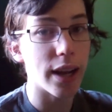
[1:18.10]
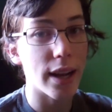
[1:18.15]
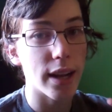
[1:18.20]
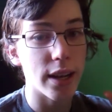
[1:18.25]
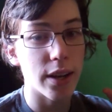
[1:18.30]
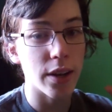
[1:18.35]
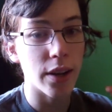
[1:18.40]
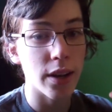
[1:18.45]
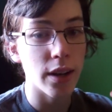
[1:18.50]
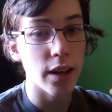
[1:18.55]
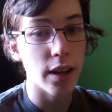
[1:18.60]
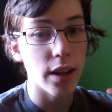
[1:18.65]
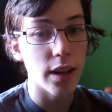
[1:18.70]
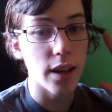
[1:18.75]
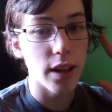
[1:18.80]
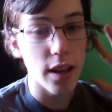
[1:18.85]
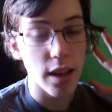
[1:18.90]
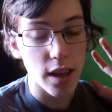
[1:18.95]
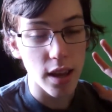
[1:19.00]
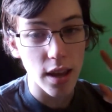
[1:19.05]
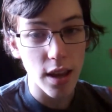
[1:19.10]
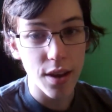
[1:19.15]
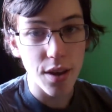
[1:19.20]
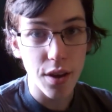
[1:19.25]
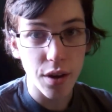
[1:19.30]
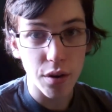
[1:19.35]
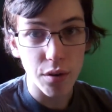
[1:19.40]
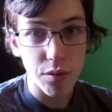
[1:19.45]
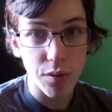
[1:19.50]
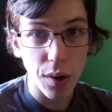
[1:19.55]
and
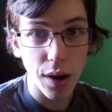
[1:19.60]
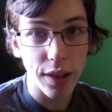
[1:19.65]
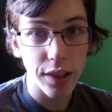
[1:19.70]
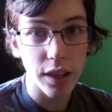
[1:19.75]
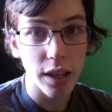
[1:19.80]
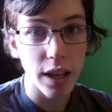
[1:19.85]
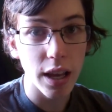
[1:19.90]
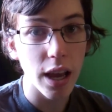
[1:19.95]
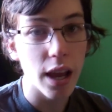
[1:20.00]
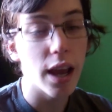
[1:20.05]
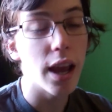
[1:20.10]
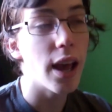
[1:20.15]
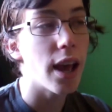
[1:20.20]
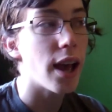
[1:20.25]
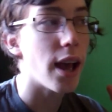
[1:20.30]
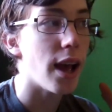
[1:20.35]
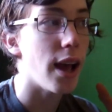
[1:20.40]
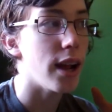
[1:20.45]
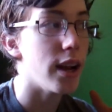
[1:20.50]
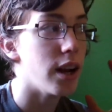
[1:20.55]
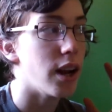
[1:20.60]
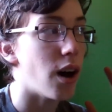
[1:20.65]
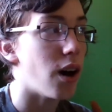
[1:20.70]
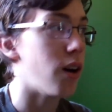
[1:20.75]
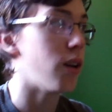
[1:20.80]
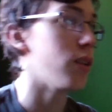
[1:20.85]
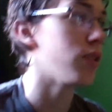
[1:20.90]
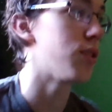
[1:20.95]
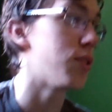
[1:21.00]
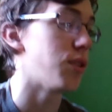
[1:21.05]
eco-friendly and
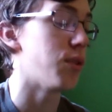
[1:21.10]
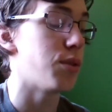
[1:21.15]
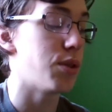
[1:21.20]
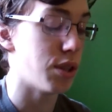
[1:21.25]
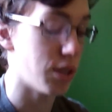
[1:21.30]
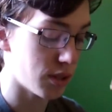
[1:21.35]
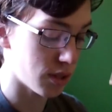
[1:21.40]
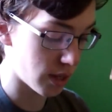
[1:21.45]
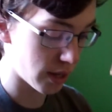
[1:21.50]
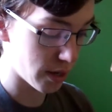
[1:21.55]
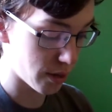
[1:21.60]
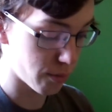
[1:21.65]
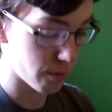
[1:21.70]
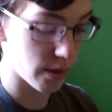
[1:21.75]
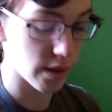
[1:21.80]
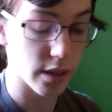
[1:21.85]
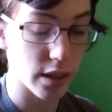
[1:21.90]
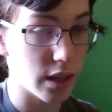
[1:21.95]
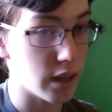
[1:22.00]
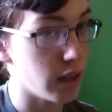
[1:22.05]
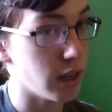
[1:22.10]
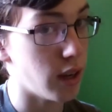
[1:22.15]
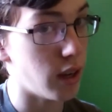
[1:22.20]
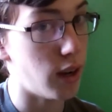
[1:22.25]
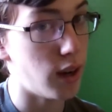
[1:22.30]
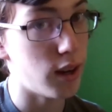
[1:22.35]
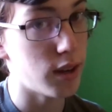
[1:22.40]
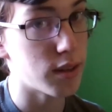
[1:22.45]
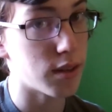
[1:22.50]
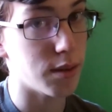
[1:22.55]
also just like really
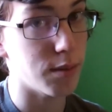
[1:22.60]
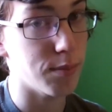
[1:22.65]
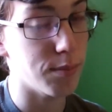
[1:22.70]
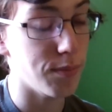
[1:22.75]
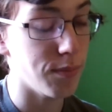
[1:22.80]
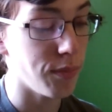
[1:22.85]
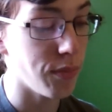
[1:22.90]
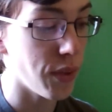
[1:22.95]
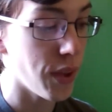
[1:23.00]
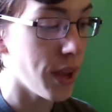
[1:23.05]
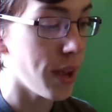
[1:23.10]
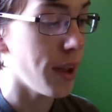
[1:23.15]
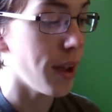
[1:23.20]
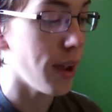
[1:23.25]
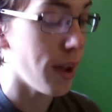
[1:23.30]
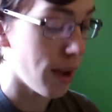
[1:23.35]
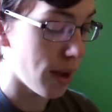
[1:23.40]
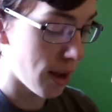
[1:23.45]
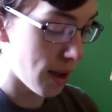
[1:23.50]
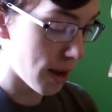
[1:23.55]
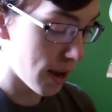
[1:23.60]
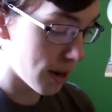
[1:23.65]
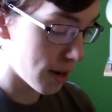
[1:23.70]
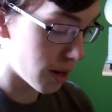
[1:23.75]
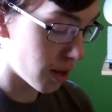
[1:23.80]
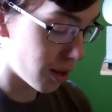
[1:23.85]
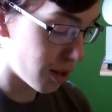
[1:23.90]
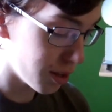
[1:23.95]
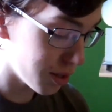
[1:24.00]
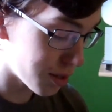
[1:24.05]
awesome.
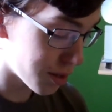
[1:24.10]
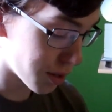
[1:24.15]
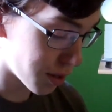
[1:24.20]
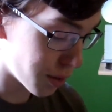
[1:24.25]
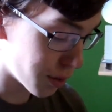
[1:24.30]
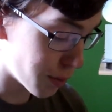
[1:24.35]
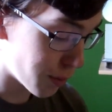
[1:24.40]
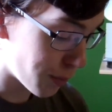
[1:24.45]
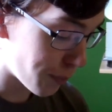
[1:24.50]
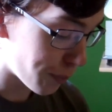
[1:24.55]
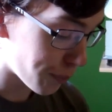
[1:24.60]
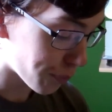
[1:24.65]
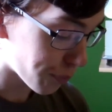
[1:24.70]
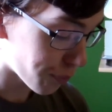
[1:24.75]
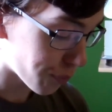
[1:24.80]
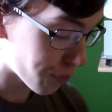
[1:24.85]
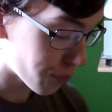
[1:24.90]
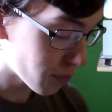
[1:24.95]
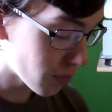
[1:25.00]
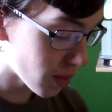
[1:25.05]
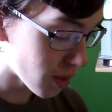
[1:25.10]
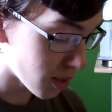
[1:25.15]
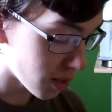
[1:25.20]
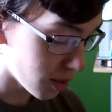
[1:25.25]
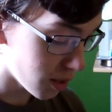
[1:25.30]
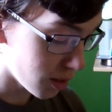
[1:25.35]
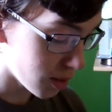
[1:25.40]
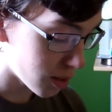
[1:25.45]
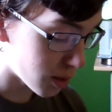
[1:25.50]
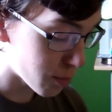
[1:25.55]
And also,
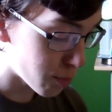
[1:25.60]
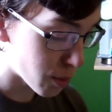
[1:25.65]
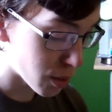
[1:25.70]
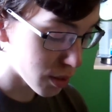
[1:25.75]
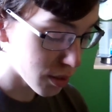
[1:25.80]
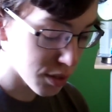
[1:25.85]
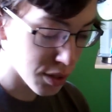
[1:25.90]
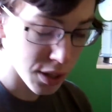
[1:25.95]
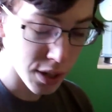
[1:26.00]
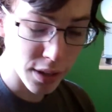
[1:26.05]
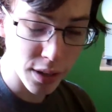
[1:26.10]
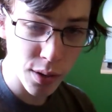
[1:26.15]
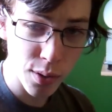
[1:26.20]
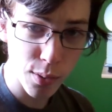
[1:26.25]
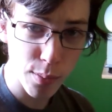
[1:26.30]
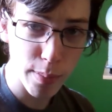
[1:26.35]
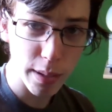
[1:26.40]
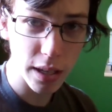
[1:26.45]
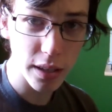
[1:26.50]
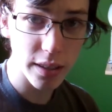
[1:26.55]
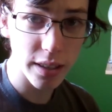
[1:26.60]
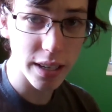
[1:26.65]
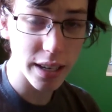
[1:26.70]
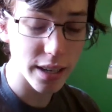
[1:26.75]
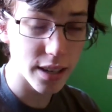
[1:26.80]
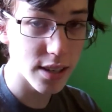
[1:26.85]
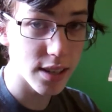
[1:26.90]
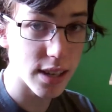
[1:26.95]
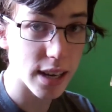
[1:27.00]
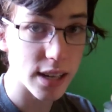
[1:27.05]
the person who built the
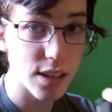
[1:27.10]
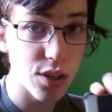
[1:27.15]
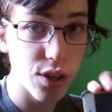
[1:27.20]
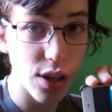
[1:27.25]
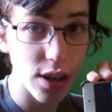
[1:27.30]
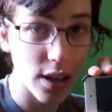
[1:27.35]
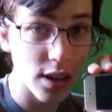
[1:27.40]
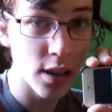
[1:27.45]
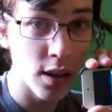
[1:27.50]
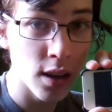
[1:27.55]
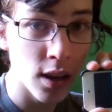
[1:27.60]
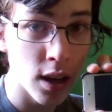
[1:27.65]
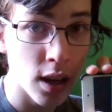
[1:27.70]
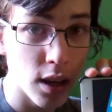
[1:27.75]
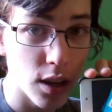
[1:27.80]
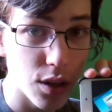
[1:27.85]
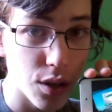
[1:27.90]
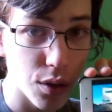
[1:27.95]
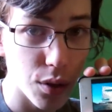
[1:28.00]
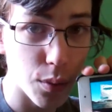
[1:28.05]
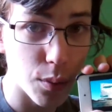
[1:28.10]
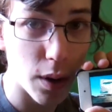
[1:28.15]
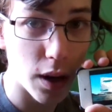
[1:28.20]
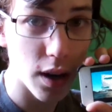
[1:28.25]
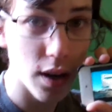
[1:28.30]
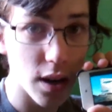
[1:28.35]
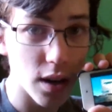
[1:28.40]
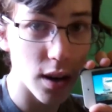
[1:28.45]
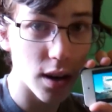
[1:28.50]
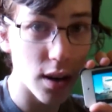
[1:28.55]
extension to the
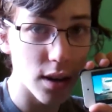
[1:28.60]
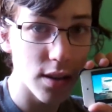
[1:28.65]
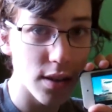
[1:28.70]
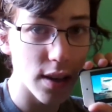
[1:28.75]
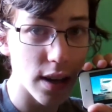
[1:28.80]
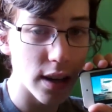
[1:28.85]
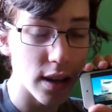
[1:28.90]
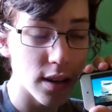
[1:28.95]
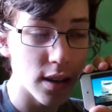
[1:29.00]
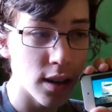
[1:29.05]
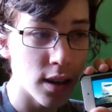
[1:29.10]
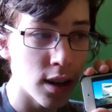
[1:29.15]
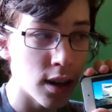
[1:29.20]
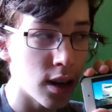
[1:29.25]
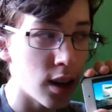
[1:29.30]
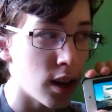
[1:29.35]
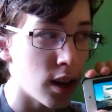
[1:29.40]
Walker Art Center,